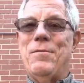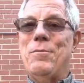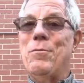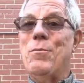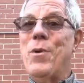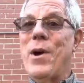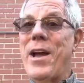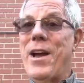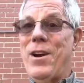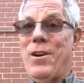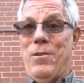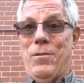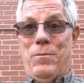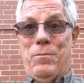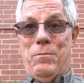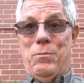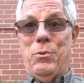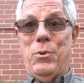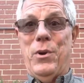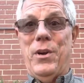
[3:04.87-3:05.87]
Wow,
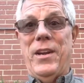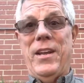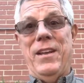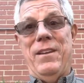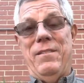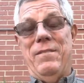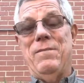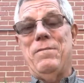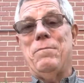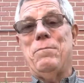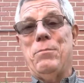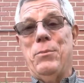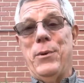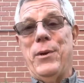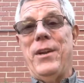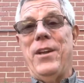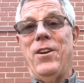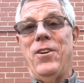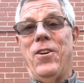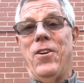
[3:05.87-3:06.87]
pretty,
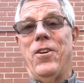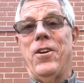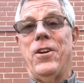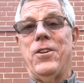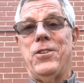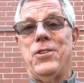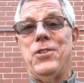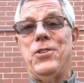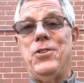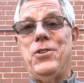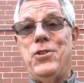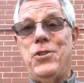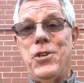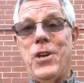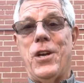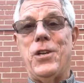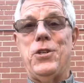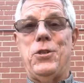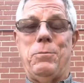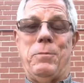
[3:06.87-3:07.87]
pretty harsh
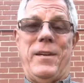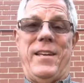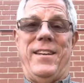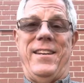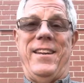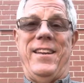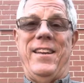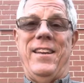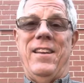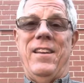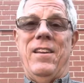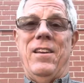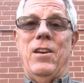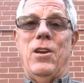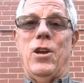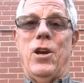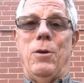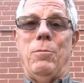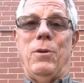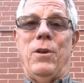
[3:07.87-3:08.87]
judgment
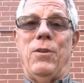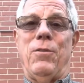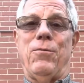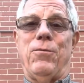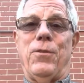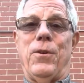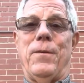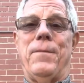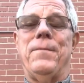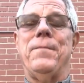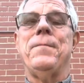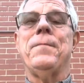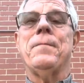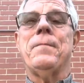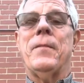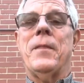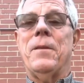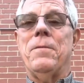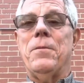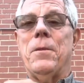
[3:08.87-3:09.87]
coming from
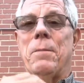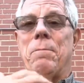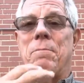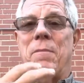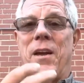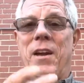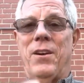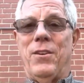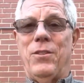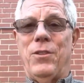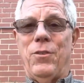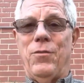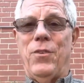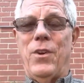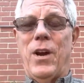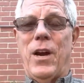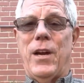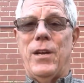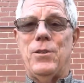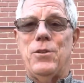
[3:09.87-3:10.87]
the mouth of
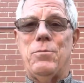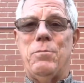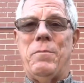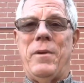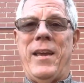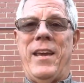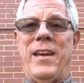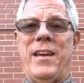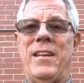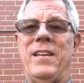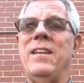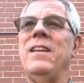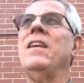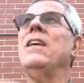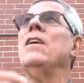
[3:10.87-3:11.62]
God's man